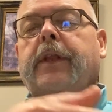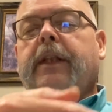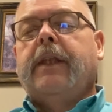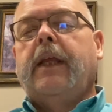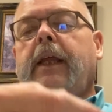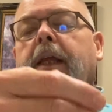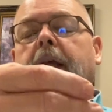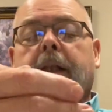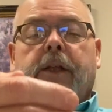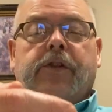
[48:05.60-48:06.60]
tea
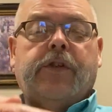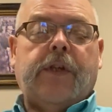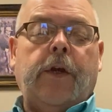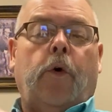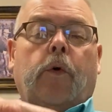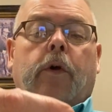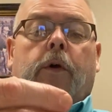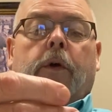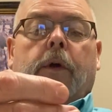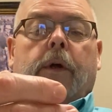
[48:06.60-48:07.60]
and the silk
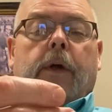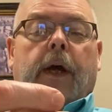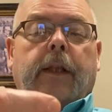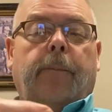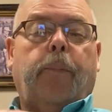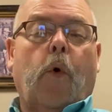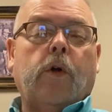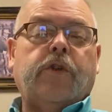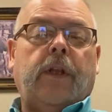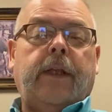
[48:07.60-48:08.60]
and the
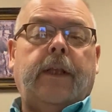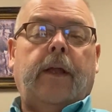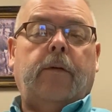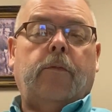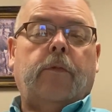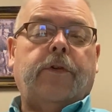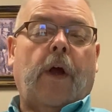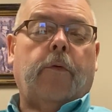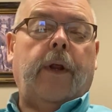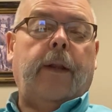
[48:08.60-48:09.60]
porcelain that was
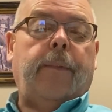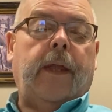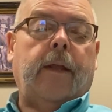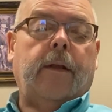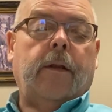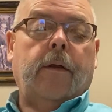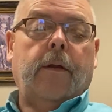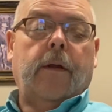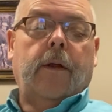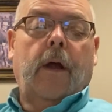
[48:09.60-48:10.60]
already being
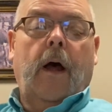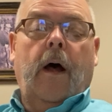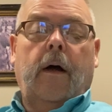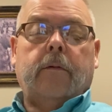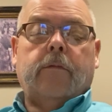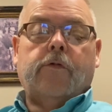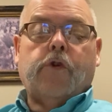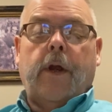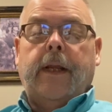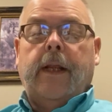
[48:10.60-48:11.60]

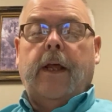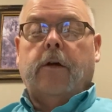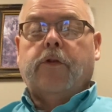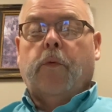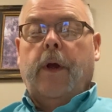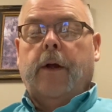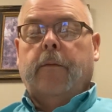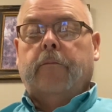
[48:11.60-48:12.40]
traded elsewhere.